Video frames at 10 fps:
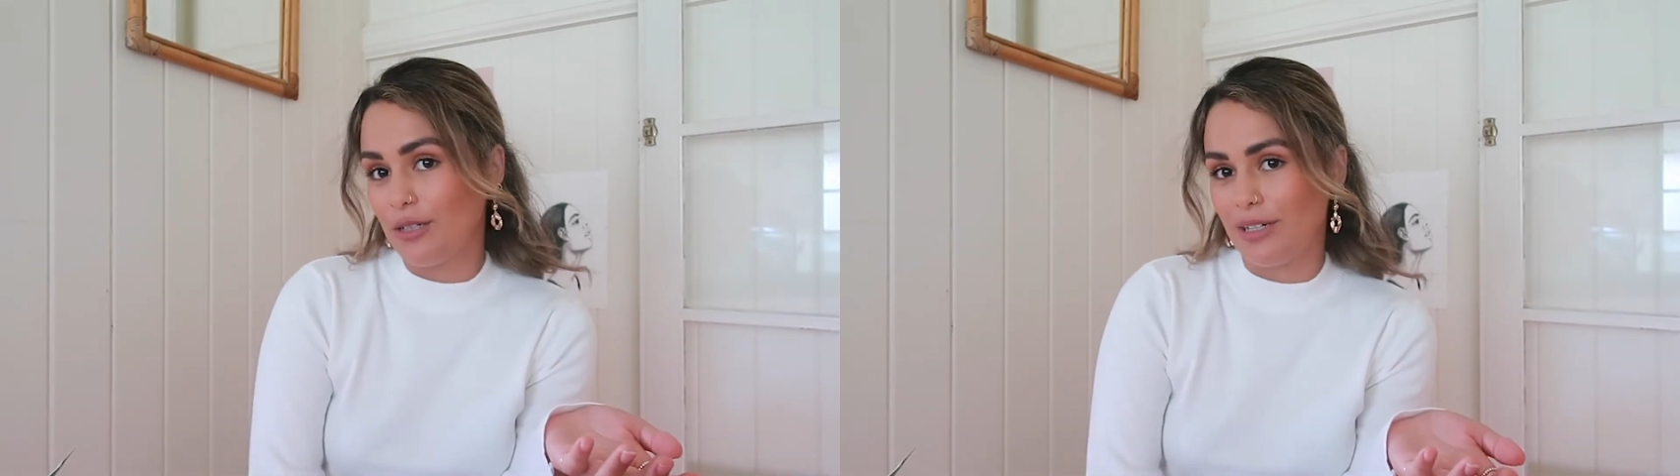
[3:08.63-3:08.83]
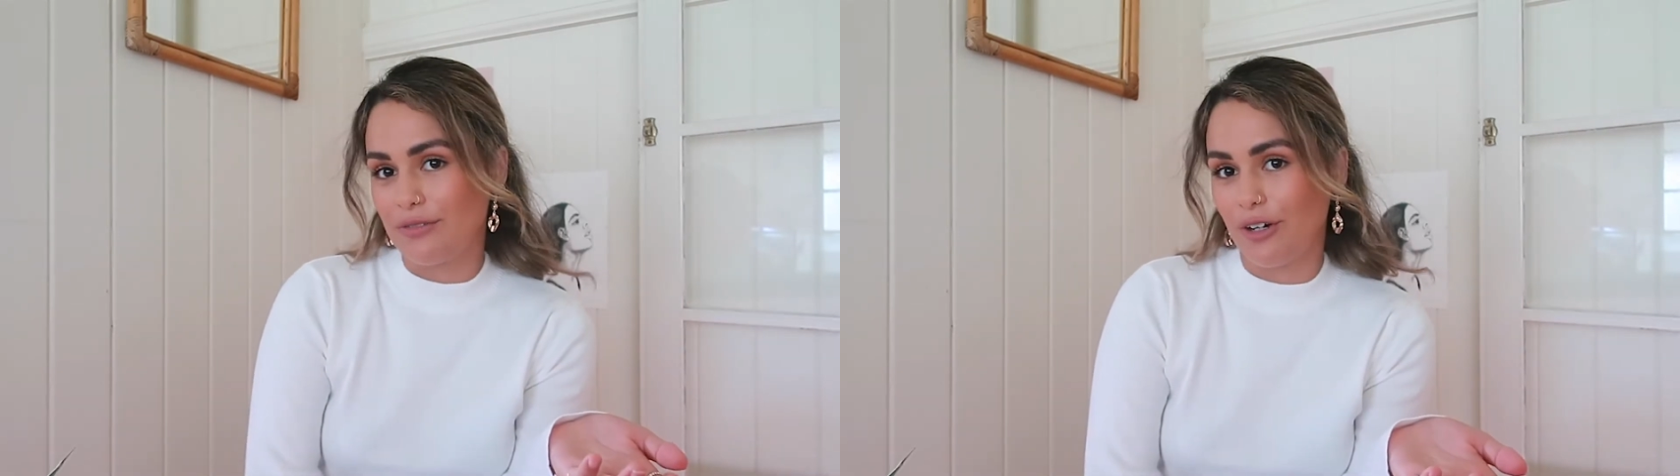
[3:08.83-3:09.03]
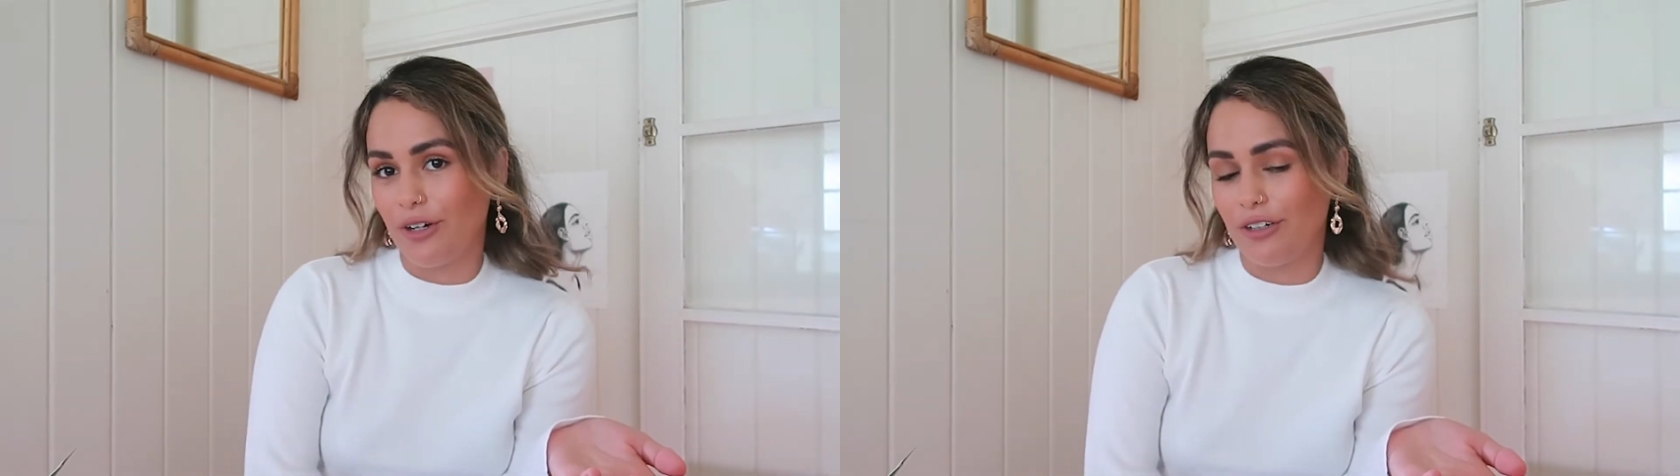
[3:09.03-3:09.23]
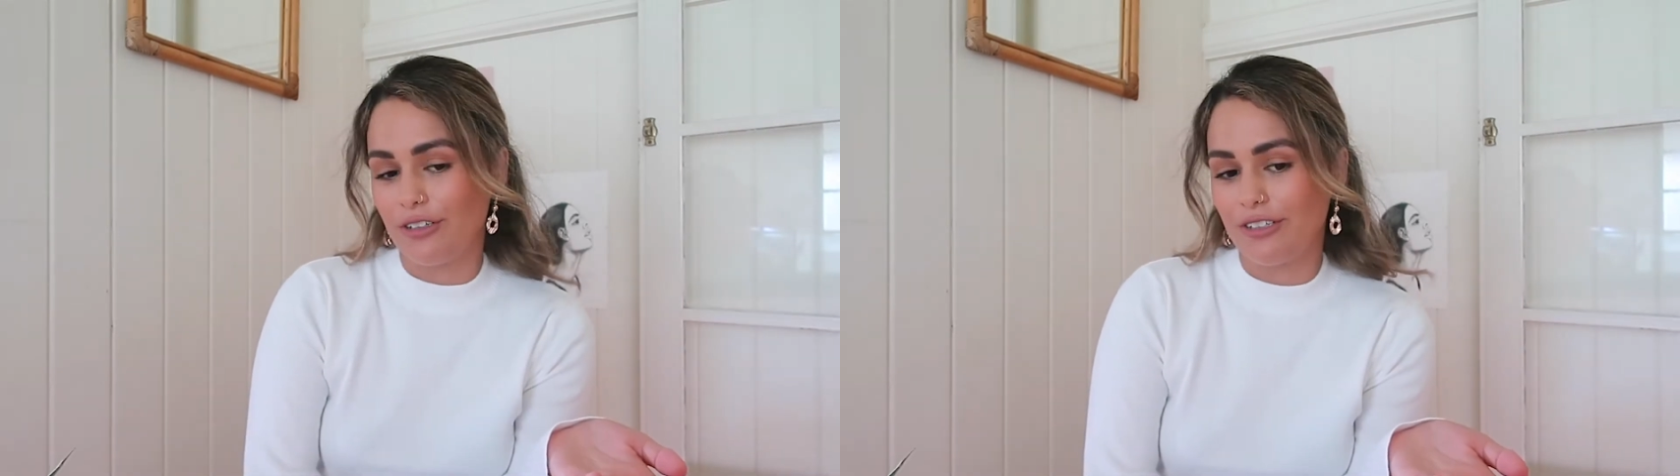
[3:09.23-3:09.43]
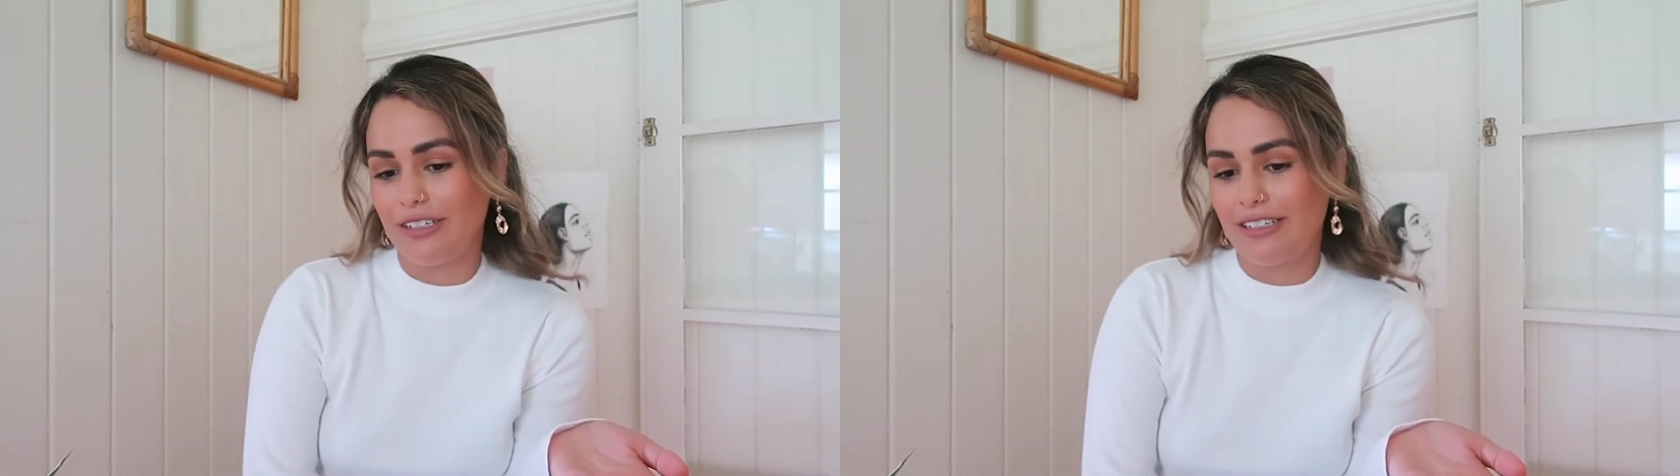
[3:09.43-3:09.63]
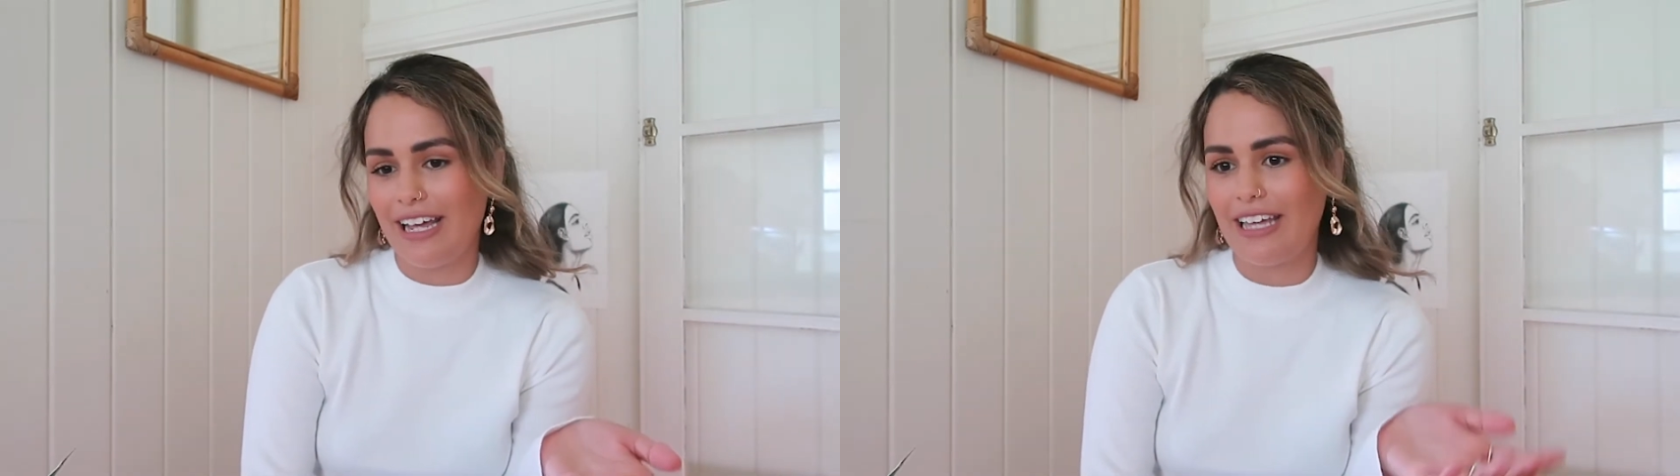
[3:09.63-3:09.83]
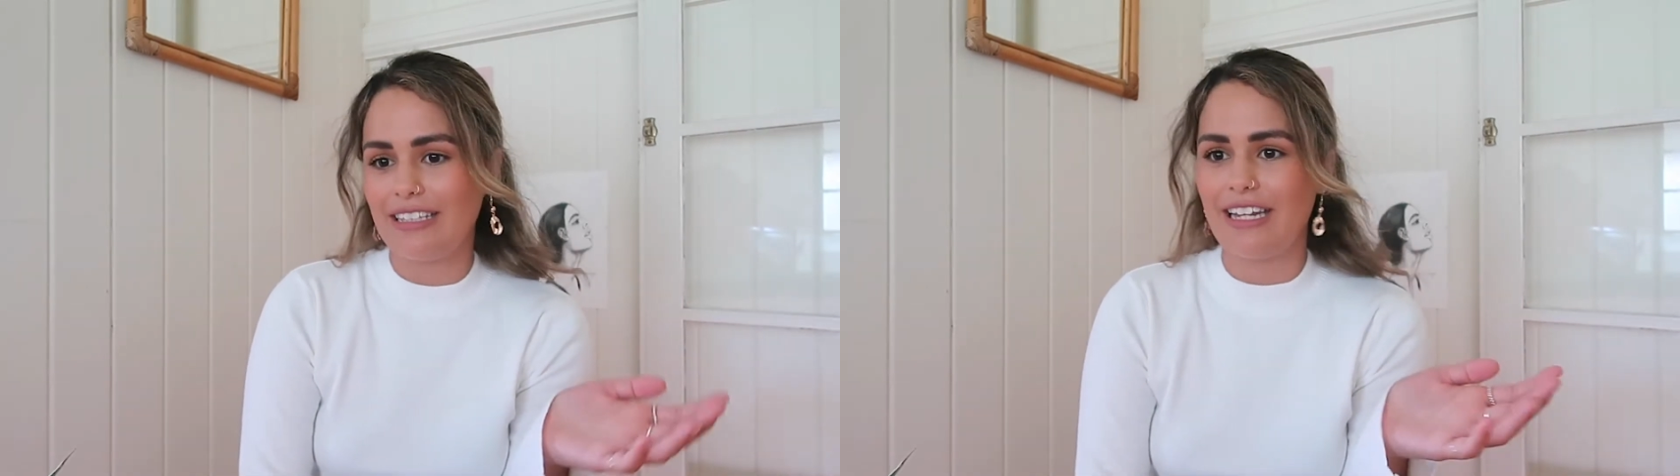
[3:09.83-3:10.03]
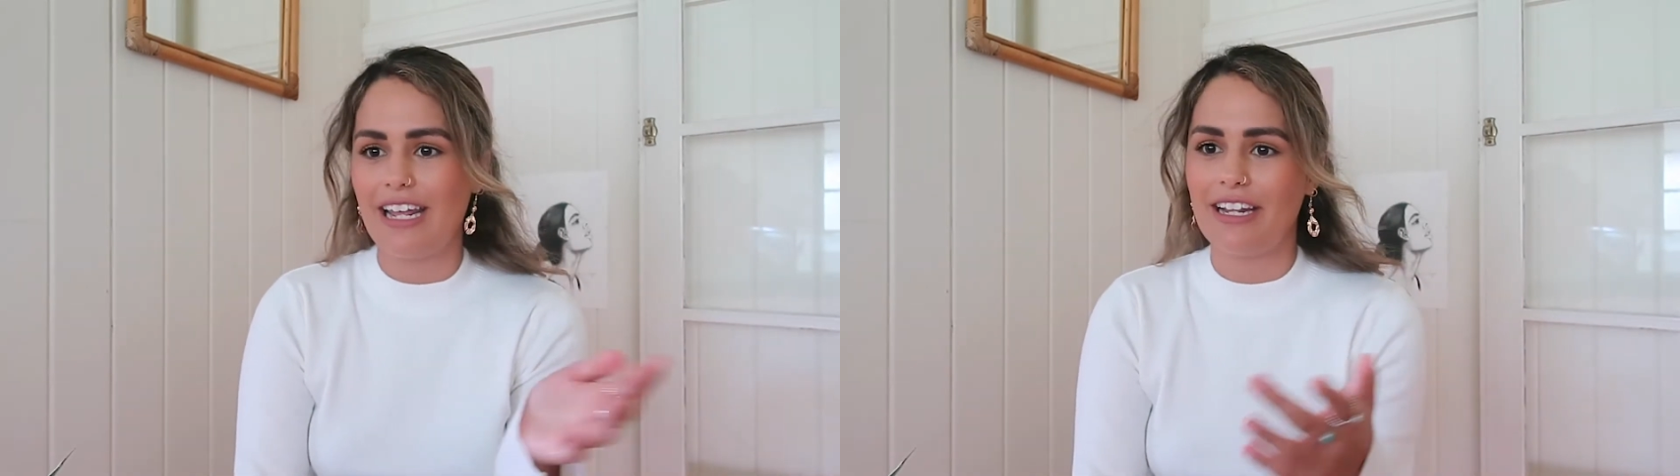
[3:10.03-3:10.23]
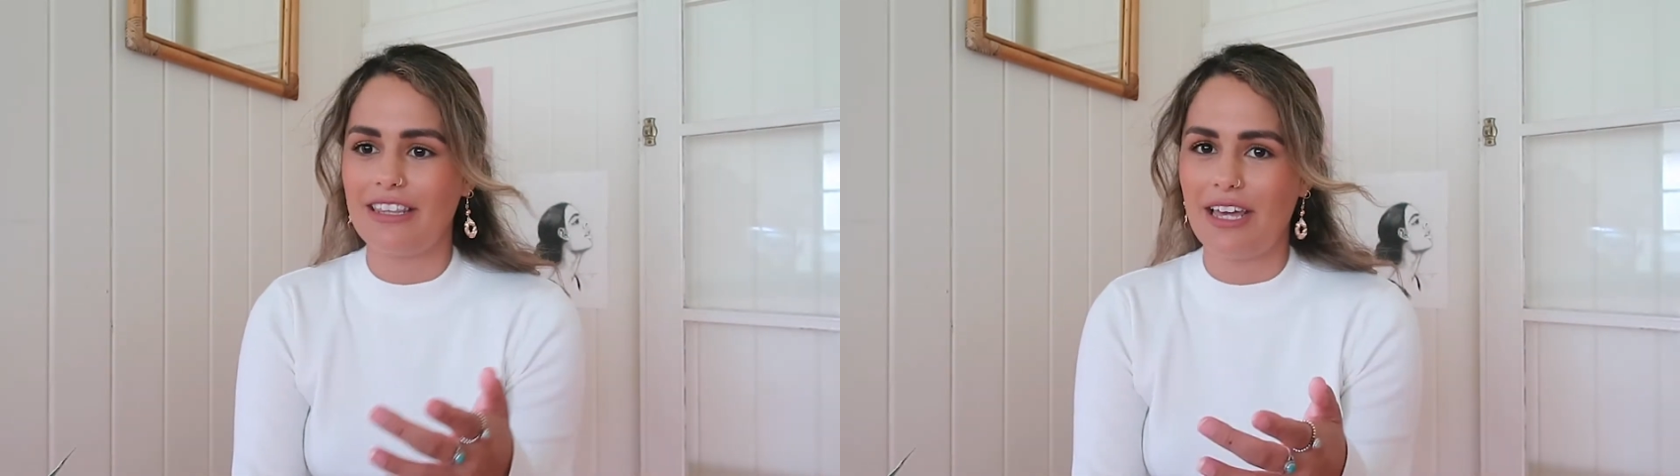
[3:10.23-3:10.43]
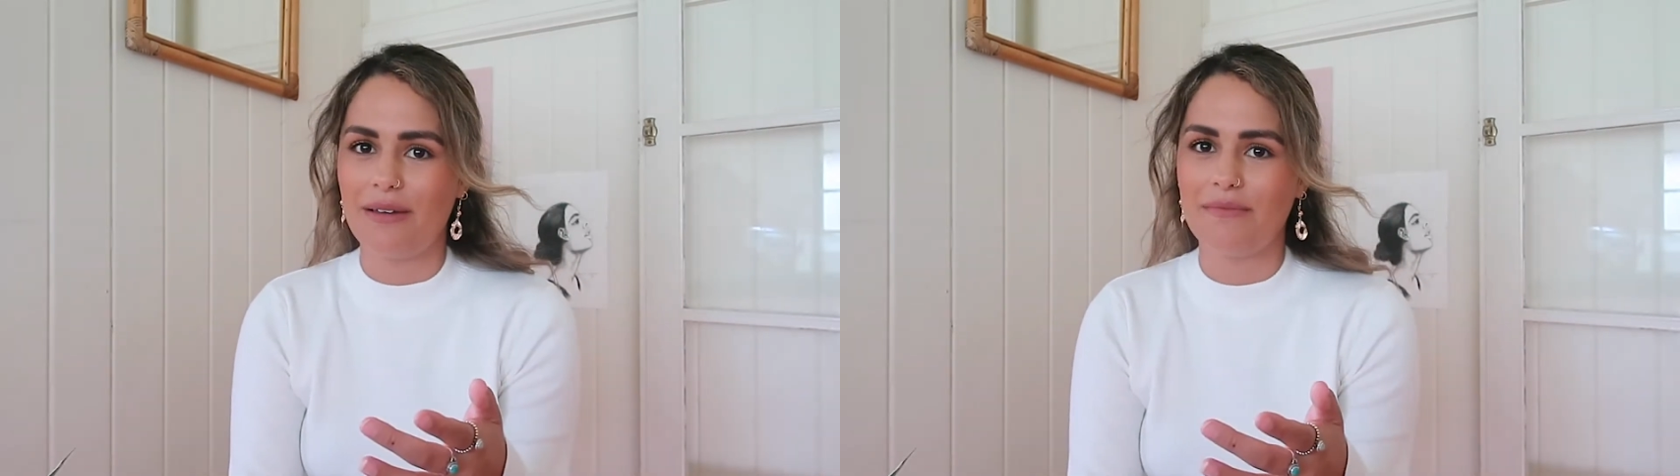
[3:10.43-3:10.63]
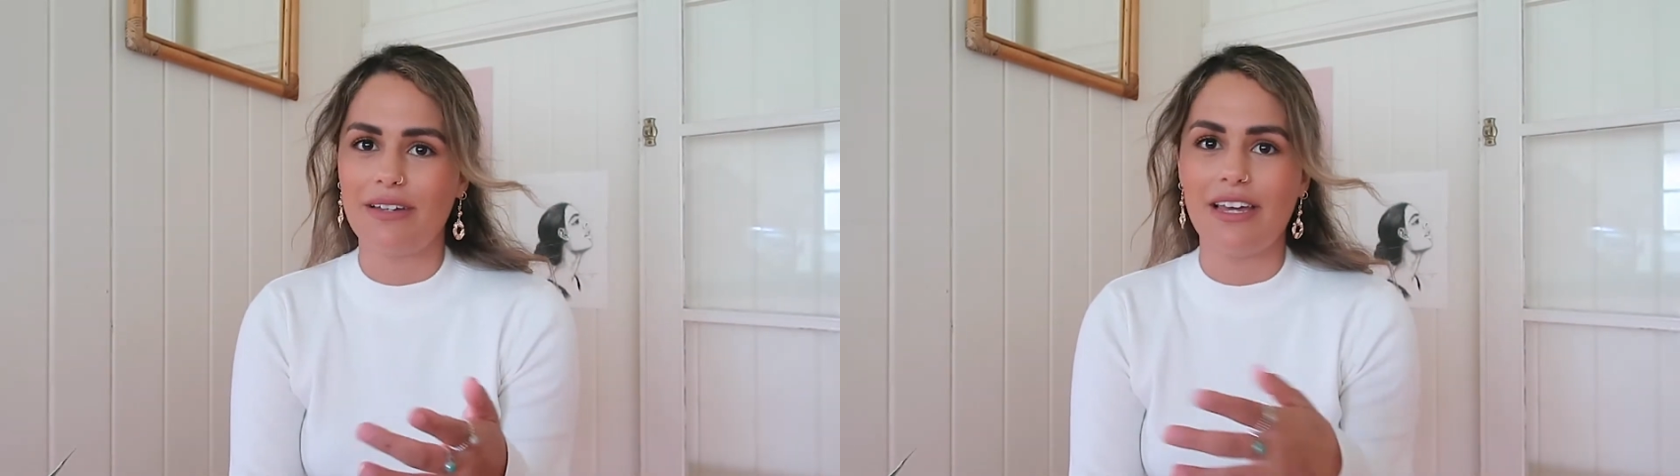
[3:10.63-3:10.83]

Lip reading: on my phone and then edit them,